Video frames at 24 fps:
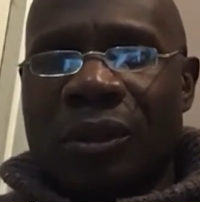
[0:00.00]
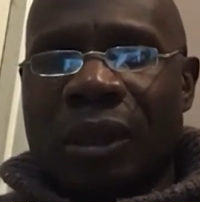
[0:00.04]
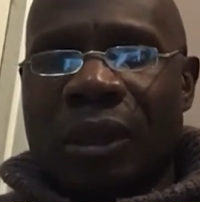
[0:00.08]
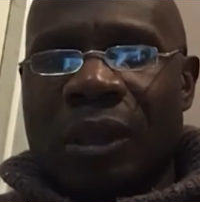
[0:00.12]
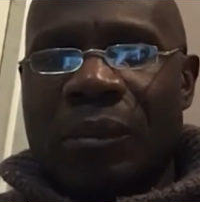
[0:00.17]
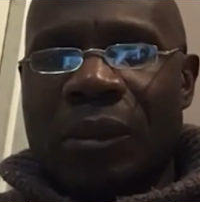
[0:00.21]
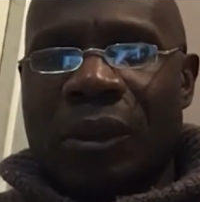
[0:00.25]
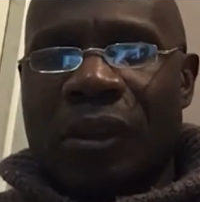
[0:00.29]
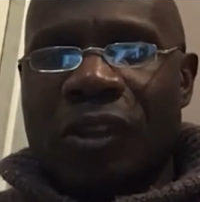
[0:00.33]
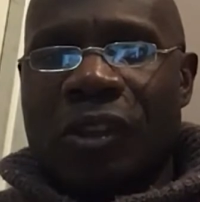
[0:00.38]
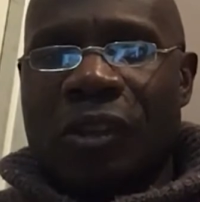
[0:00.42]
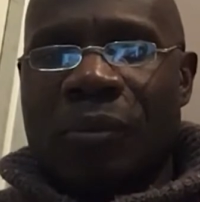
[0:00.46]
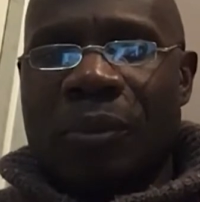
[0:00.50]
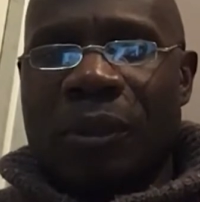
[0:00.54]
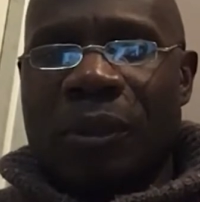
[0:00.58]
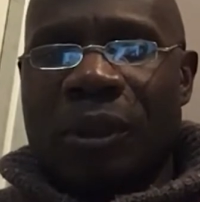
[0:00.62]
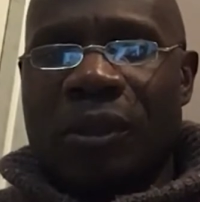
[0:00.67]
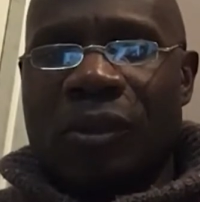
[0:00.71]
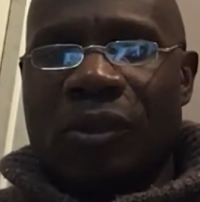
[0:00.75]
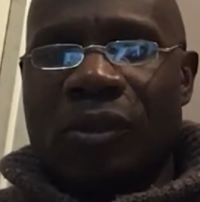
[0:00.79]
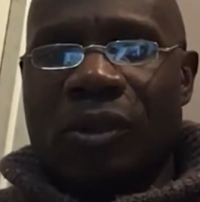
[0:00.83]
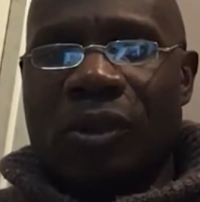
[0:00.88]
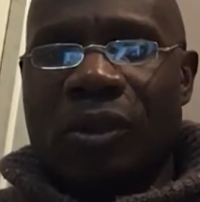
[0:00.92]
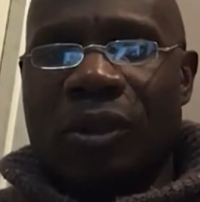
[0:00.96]
and my
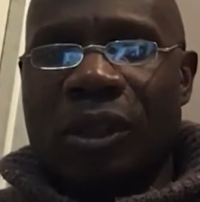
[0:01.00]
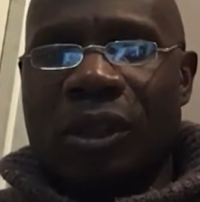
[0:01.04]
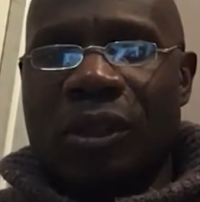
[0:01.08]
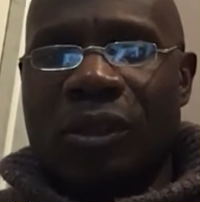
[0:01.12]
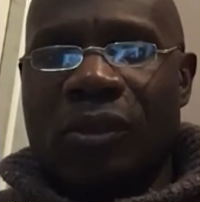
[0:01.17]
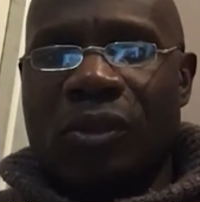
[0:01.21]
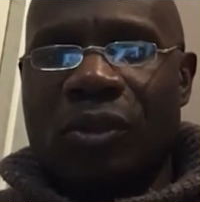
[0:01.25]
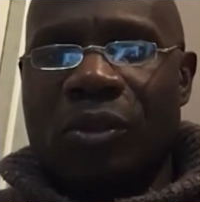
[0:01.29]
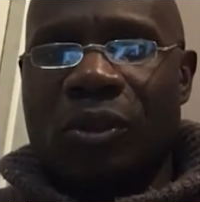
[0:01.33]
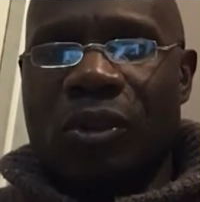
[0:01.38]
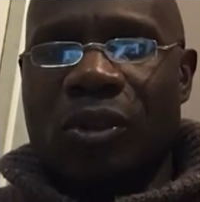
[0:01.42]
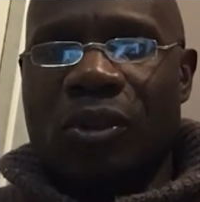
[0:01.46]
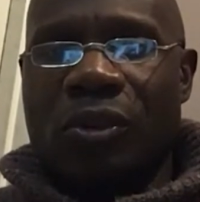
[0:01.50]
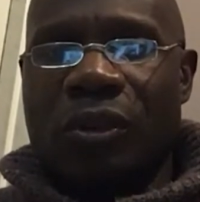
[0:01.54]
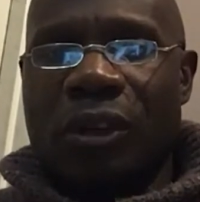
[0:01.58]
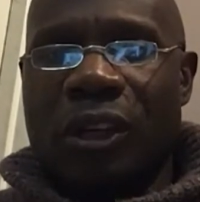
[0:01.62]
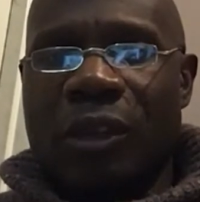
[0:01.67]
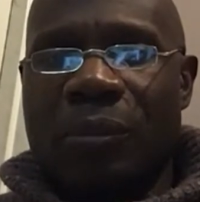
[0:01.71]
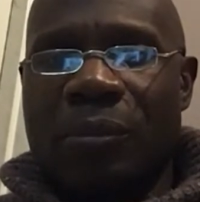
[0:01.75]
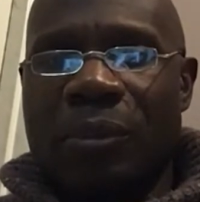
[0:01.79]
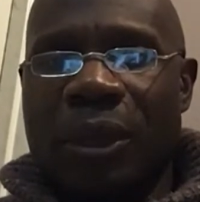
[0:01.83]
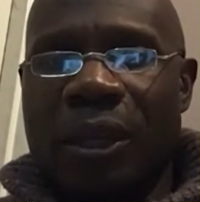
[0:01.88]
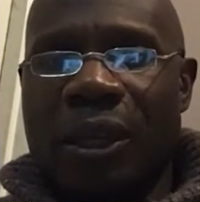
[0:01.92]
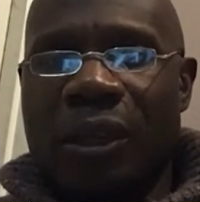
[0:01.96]
spit turning to a
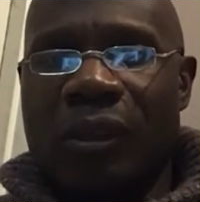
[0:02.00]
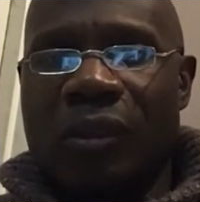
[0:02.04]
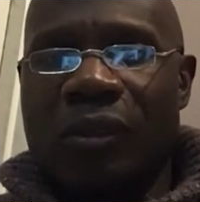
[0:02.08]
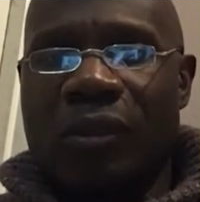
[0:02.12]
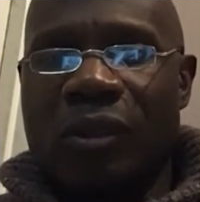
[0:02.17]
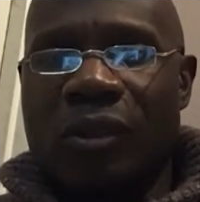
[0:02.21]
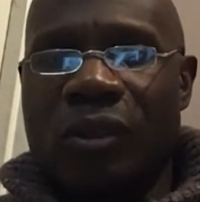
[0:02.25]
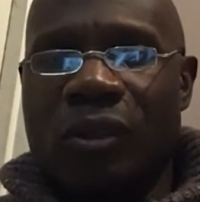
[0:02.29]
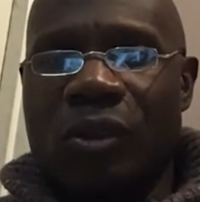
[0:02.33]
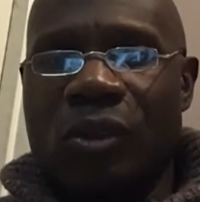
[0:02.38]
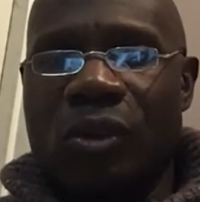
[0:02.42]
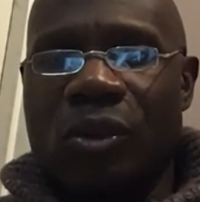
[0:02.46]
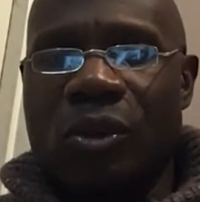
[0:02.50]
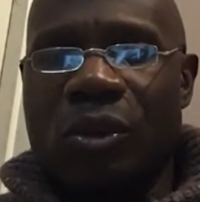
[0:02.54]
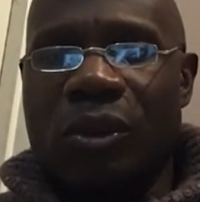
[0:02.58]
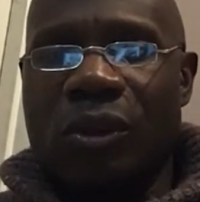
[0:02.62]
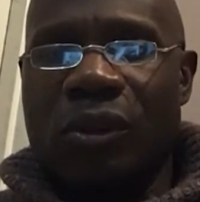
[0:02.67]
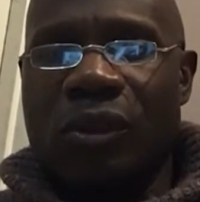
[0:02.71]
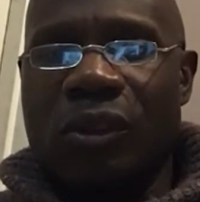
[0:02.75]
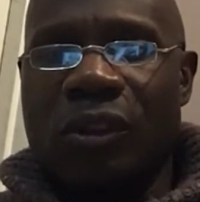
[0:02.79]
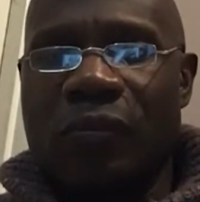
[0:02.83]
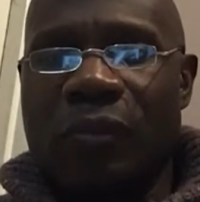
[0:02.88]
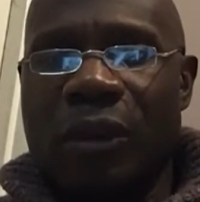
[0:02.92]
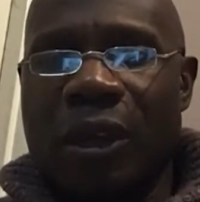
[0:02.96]
gray paste at the
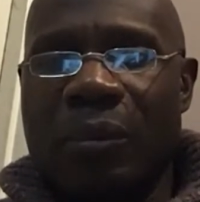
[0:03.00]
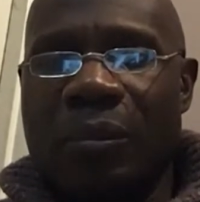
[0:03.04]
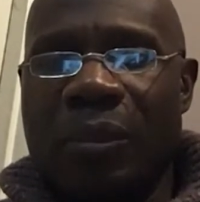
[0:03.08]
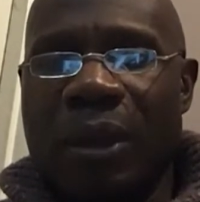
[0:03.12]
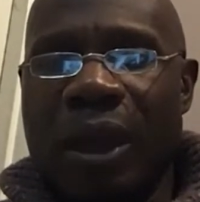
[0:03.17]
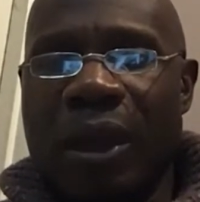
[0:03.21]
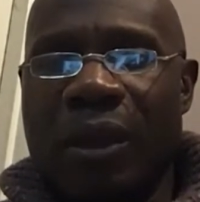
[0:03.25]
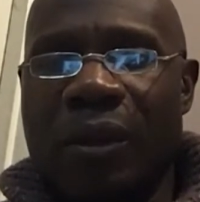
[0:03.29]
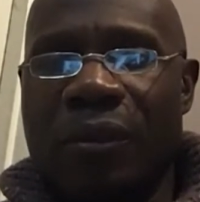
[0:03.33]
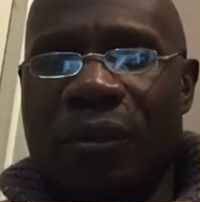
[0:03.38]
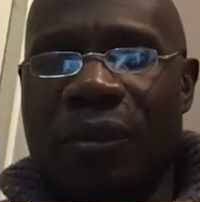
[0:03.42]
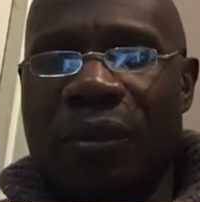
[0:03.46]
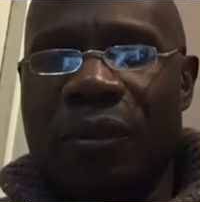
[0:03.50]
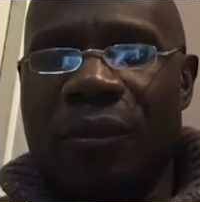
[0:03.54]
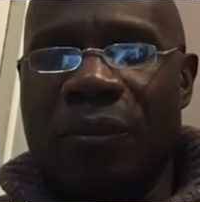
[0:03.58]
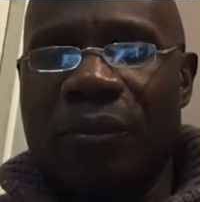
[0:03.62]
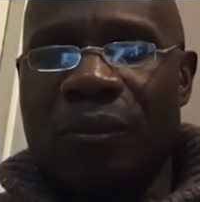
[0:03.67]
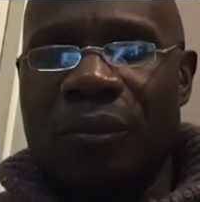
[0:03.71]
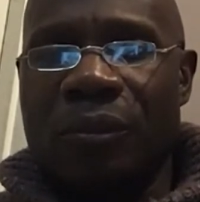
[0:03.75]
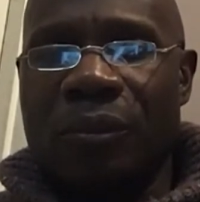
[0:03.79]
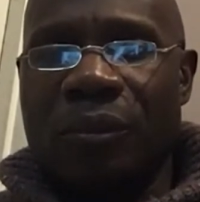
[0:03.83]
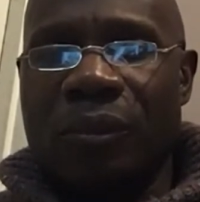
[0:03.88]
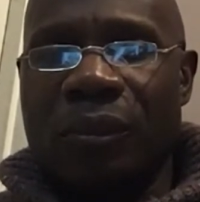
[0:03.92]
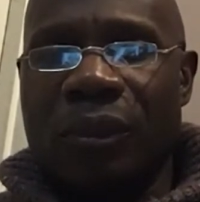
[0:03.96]
corners of my mouth
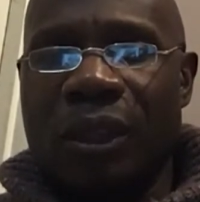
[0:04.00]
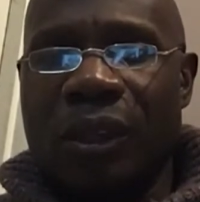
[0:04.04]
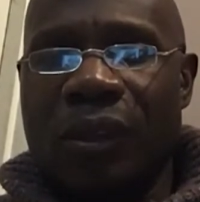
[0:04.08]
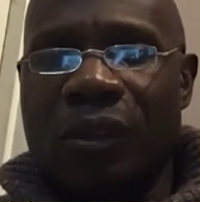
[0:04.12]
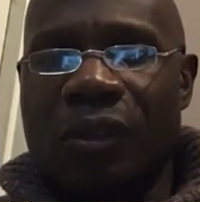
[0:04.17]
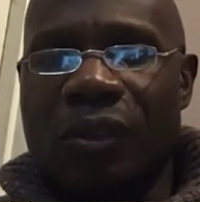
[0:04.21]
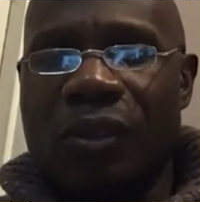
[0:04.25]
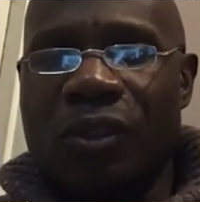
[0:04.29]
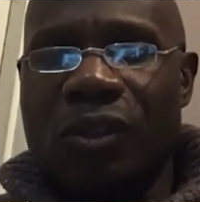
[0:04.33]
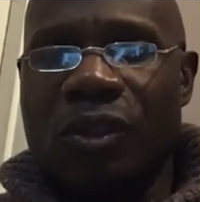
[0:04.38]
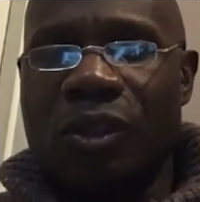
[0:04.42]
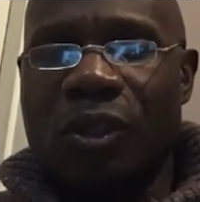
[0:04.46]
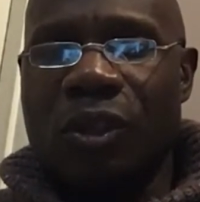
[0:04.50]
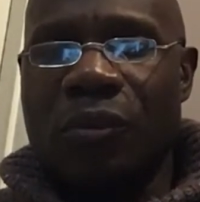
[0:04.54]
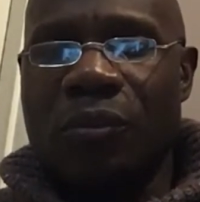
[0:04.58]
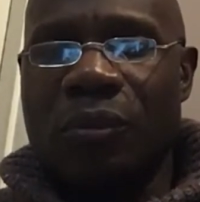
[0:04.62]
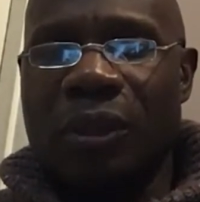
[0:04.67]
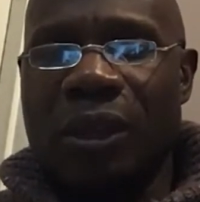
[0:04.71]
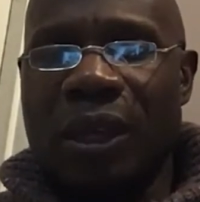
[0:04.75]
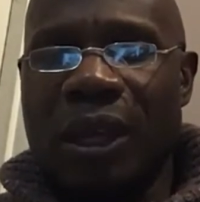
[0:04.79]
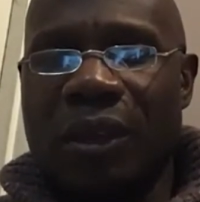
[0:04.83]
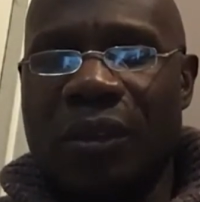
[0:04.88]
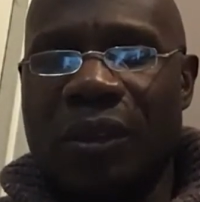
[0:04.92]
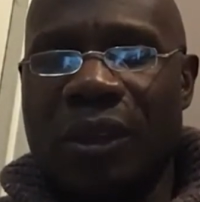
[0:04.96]
as he showed
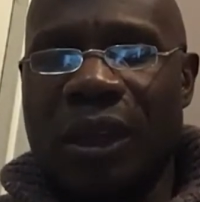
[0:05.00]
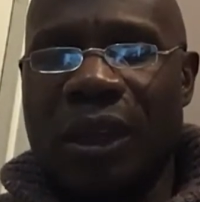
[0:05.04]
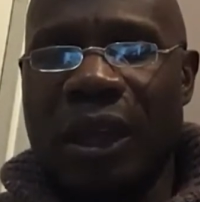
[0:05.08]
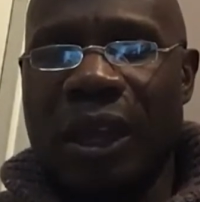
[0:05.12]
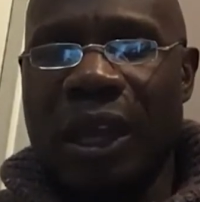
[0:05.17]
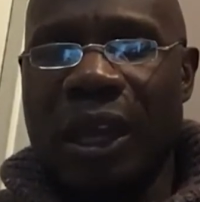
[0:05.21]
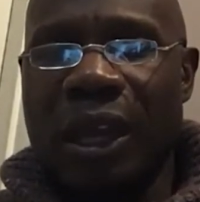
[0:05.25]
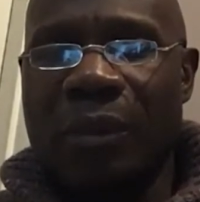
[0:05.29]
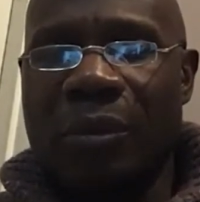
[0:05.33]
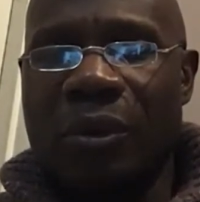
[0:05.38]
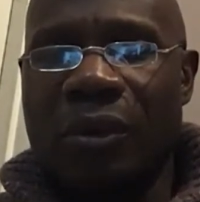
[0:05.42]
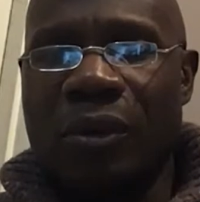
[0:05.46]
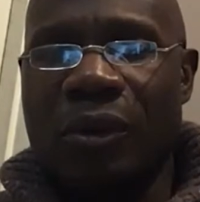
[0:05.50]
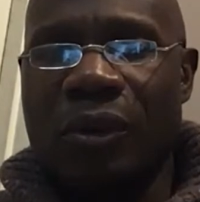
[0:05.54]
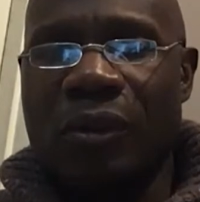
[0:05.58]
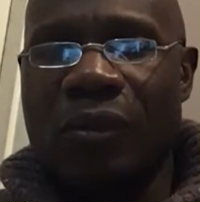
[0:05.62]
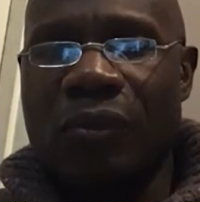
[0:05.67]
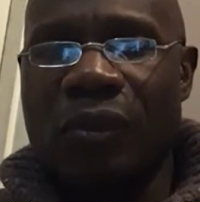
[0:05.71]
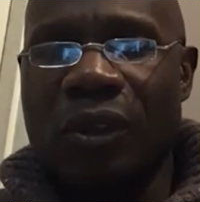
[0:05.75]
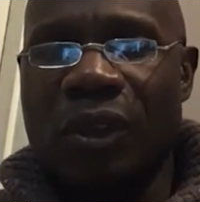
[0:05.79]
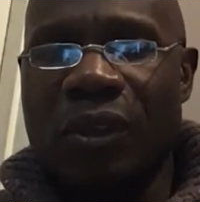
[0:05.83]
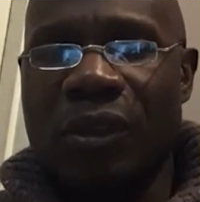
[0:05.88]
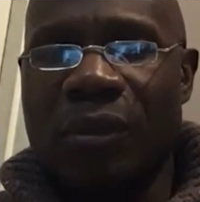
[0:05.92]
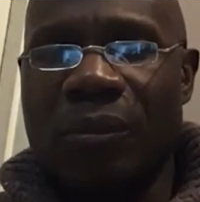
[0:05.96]
me how to hammer a
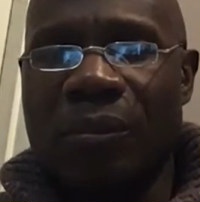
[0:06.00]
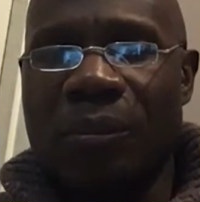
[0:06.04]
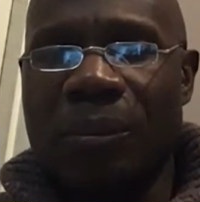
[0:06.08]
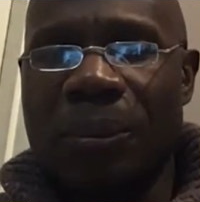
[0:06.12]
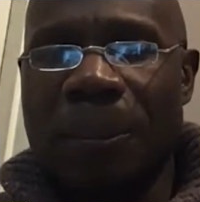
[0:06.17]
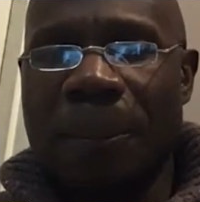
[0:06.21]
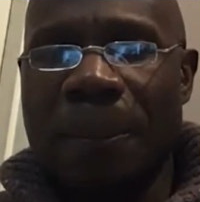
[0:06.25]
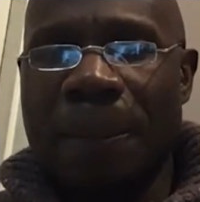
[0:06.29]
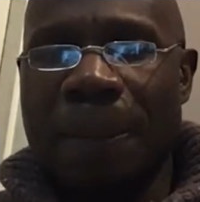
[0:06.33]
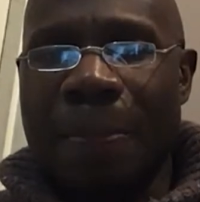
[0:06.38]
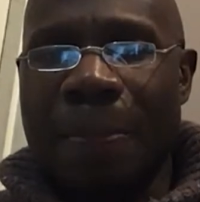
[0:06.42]
rhythm